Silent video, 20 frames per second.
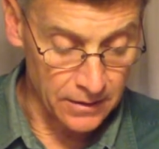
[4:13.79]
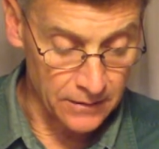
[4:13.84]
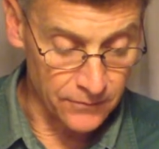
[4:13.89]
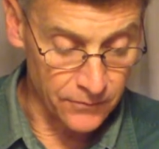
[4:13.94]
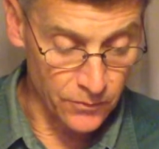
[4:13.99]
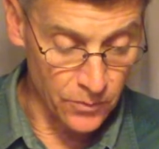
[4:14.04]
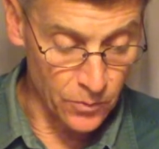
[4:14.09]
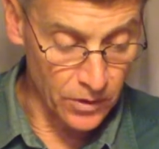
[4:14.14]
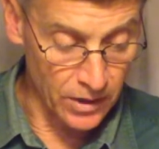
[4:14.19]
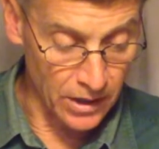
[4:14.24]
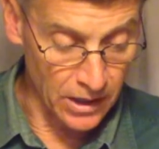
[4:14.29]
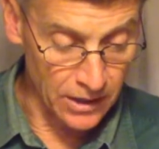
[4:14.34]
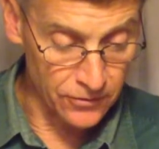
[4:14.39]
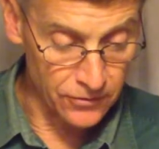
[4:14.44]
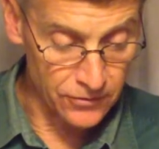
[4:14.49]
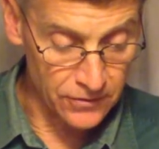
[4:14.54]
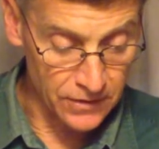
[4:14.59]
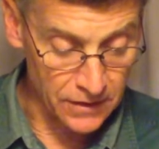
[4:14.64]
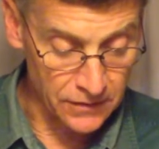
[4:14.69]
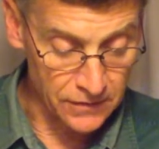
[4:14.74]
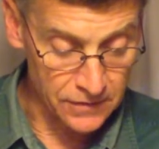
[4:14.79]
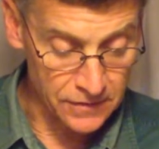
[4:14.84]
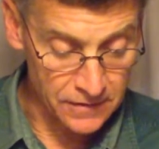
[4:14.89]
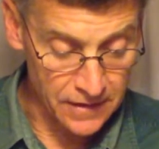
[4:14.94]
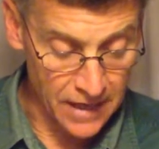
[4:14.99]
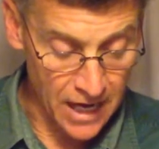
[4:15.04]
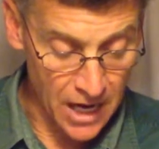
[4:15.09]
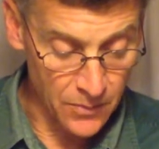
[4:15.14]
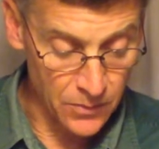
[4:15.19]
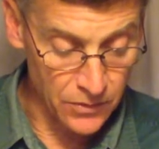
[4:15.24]
From what I understand, this has
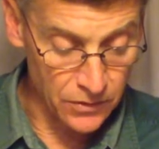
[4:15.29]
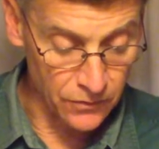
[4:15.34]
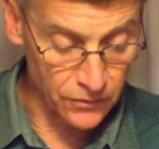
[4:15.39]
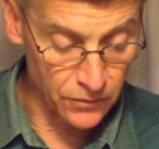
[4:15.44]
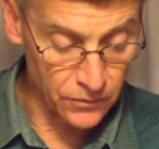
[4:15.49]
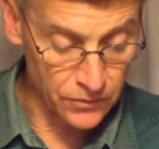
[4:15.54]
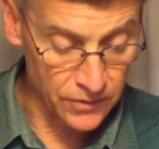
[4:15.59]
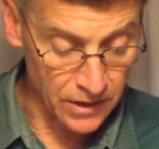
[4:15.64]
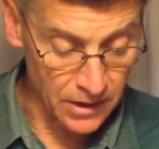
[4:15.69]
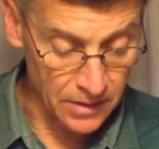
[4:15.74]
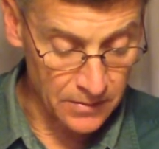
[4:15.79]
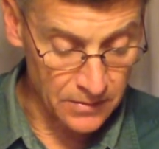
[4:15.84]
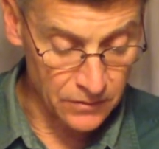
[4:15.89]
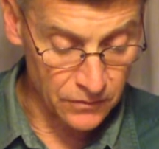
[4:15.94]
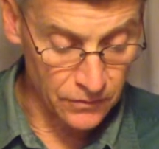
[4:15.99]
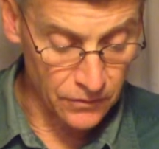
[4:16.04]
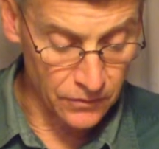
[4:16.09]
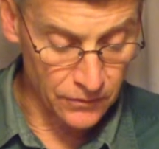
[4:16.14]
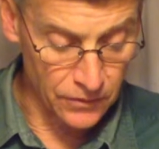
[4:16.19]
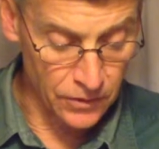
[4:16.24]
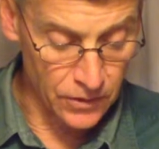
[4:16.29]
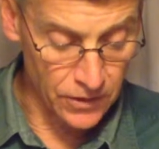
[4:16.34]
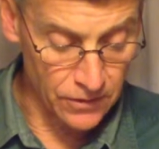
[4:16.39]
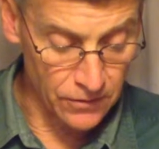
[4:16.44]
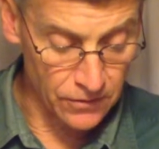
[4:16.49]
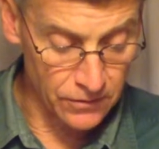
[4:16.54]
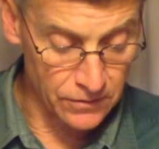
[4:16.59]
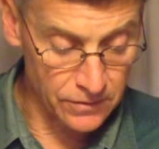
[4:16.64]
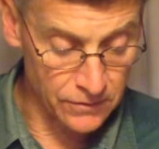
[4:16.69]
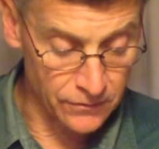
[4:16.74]
happened a few times over the
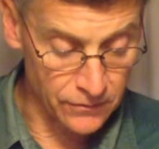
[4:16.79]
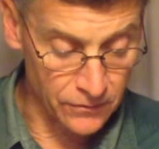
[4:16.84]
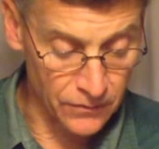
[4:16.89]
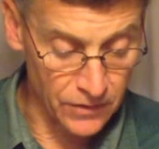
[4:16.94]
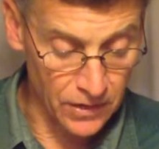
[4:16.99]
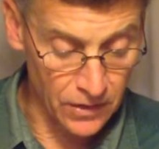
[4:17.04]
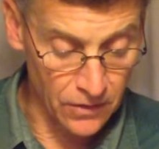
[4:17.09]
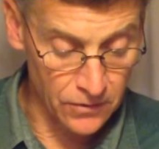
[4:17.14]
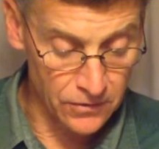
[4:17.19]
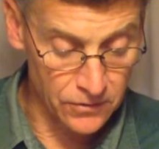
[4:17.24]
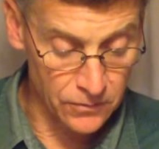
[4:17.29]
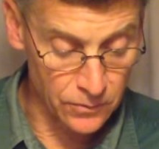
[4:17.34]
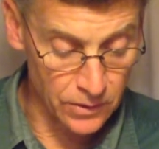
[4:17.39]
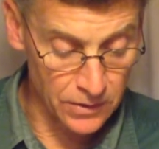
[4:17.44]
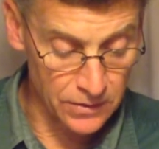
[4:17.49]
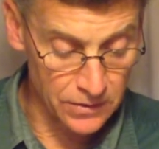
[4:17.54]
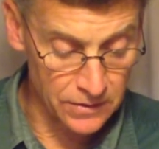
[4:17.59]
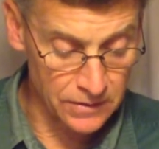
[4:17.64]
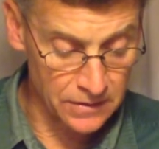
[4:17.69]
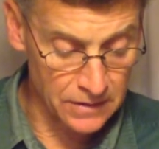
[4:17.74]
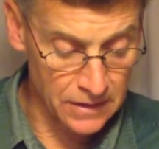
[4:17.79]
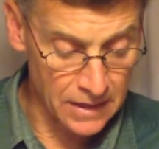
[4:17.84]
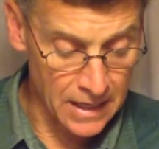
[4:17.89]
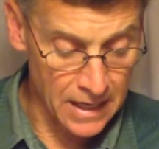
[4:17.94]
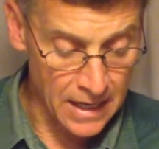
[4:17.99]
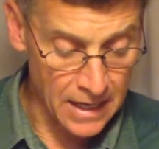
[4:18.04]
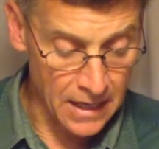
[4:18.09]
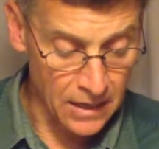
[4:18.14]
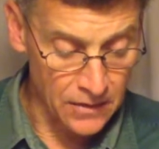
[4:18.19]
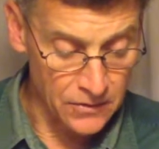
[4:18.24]
years for various reasons.
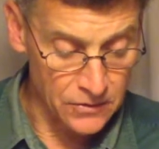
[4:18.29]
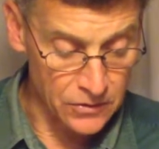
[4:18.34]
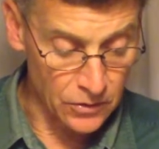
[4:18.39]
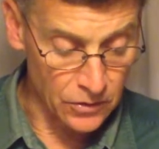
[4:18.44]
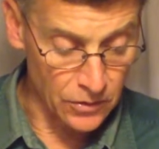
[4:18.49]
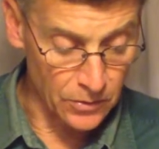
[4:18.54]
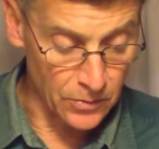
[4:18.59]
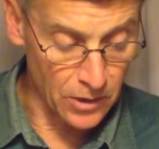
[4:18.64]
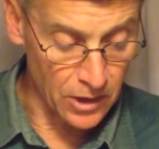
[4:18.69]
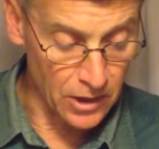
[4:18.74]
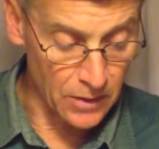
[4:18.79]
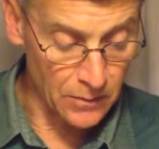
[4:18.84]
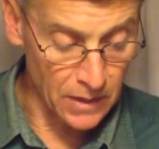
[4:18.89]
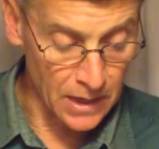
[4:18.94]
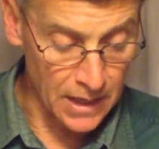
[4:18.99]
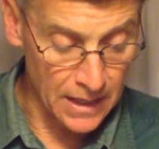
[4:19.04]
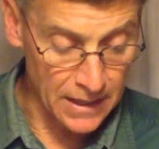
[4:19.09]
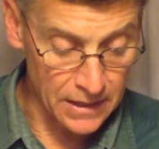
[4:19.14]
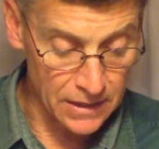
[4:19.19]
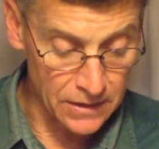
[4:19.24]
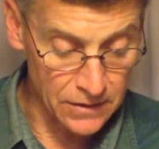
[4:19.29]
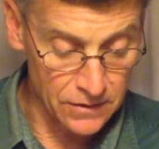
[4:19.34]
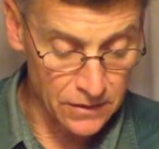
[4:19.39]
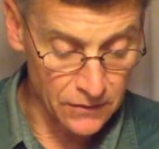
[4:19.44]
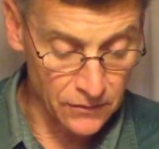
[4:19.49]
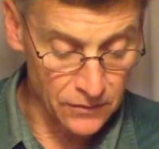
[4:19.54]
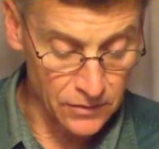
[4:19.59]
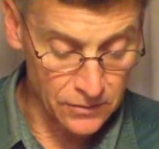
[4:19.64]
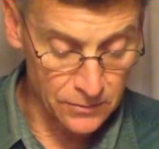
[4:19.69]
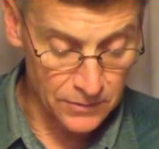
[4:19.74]
So the bottom line is, if
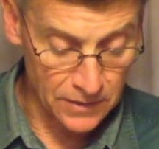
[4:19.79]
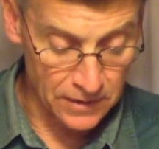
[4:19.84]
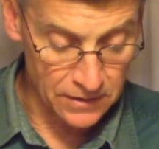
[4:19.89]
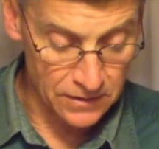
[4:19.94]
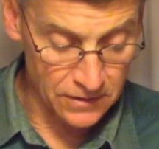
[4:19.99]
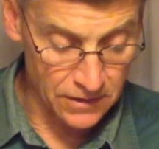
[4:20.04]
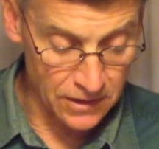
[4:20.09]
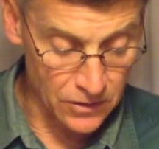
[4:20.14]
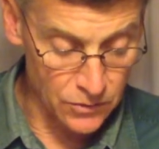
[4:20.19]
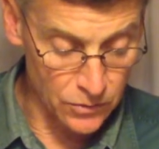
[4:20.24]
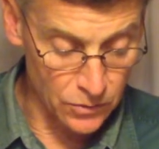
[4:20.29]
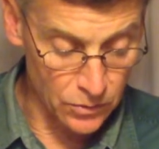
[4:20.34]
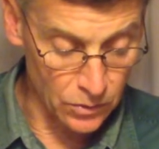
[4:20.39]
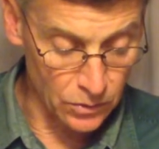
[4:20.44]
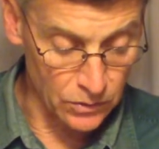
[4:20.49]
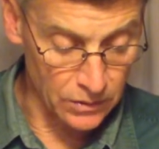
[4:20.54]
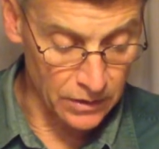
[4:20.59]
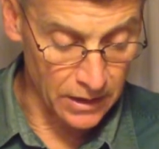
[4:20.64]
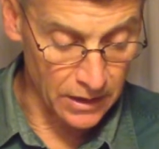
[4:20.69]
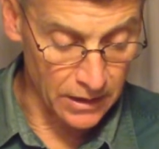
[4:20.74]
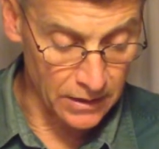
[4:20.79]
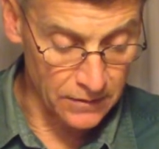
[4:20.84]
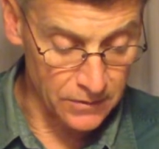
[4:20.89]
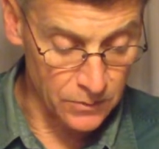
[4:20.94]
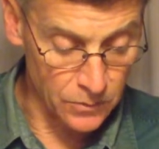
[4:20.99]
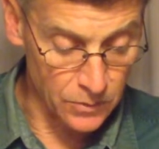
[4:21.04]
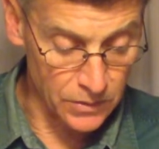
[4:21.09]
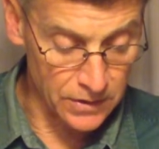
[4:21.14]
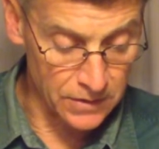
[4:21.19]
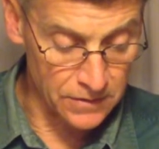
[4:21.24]
it's scheduled and
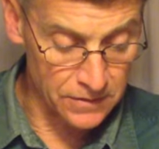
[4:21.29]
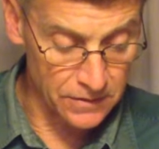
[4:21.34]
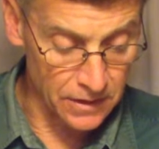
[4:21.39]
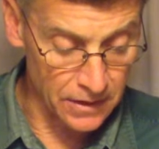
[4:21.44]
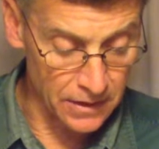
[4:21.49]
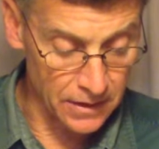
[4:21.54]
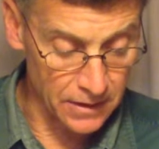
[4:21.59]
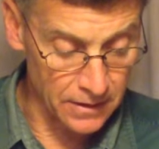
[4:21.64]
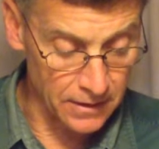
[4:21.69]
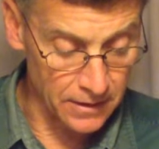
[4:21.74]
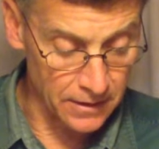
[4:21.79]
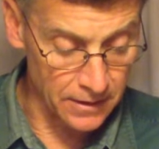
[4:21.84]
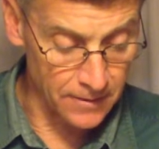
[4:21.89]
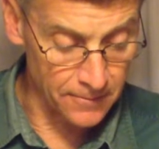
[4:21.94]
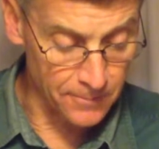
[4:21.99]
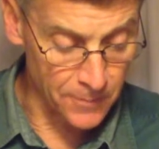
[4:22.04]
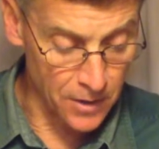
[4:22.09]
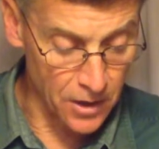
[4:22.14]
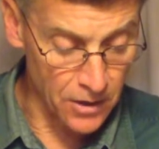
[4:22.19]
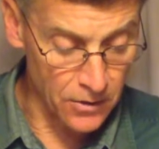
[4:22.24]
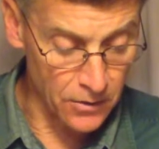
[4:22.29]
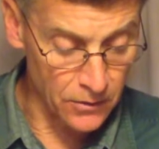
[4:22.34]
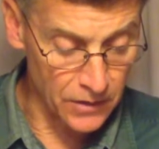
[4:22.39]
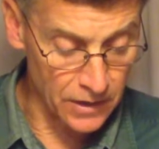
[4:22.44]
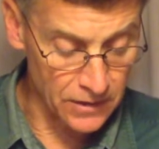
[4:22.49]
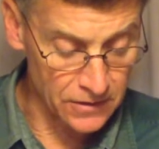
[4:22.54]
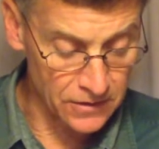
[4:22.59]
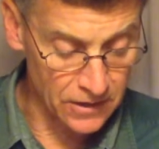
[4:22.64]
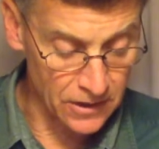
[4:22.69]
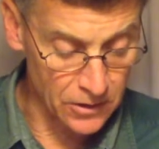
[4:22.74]
someone does not honor
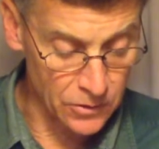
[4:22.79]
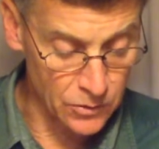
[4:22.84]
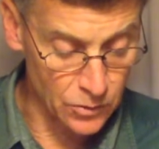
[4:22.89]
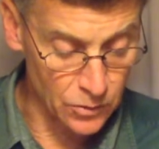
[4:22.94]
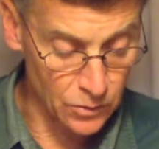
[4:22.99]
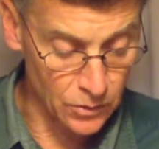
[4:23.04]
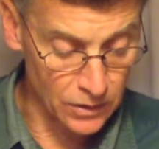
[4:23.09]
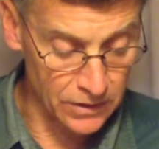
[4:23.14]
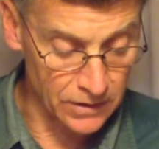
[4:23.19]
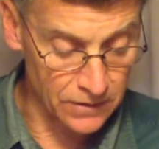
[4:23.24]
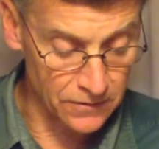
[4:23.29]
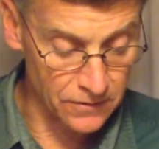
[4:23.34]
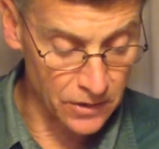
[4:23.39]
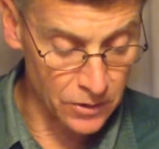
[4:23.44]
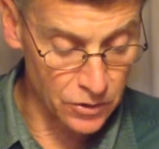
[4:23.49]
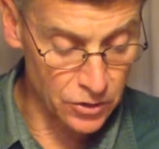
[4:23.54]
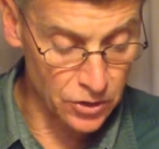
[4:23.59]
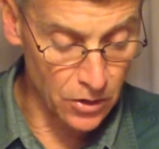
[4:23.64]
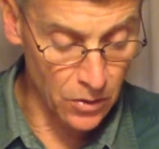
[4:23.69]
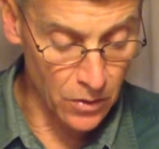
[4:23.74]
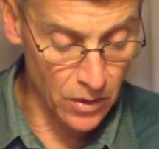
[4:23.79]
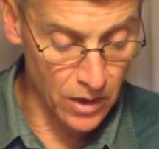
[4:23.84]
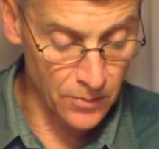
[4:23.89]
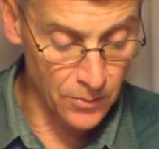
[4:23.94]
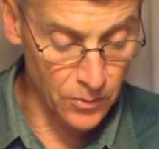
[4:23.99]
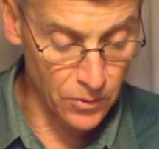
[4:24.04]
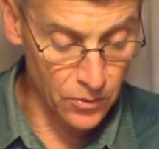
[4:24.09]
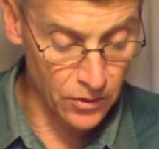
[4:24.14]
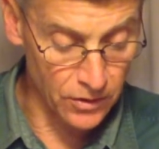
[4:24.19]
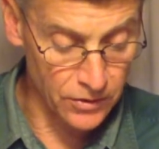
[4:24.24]
that schedule and does not show
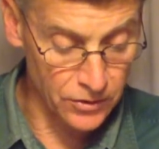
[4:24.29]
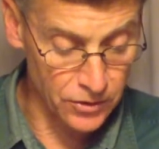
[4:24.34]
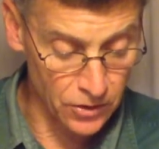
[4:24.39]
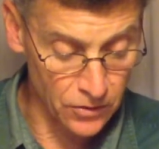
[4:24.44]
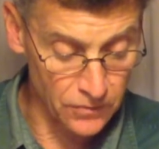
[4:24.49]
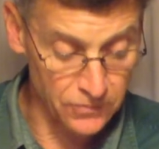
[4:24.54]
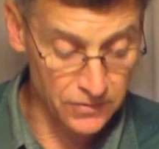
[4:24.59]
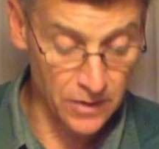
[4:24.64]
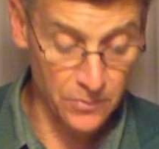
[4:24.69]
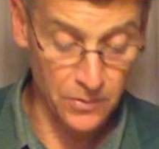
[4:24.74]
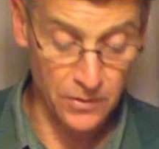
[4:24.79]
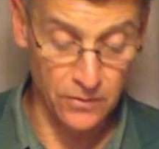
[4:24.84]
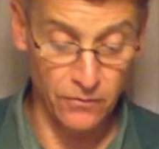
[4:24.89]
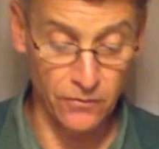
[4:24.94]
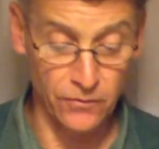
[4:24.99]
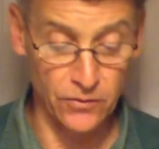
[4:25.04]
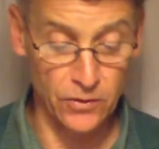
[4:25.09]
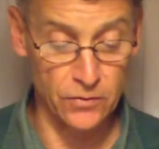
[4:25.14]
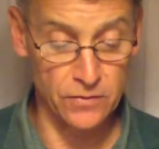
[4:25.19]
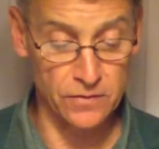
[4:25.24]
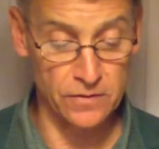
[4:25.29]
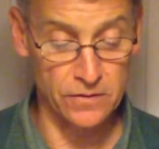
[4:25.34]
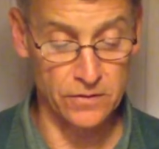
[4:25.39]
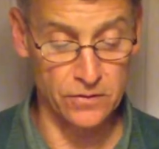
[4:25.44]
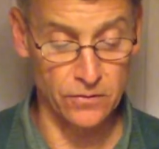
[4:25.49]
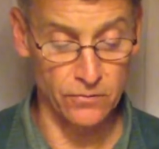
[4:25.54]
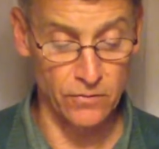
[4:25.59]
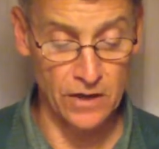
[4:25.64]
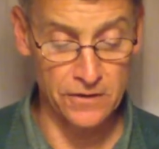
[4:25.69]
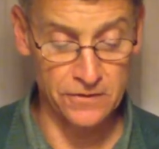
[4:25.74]
up, or shows up and refuses
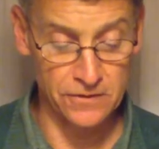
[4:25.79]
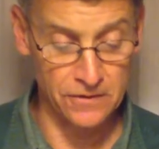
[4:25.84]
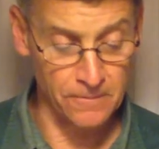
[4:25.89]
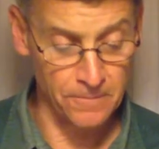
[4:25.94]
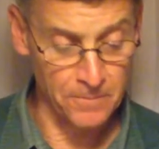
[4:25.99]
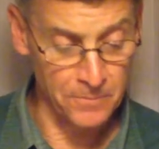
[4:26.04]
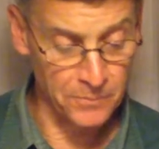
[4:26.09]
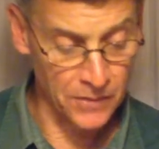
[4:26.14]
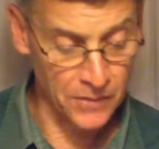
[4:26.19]
to wrestle,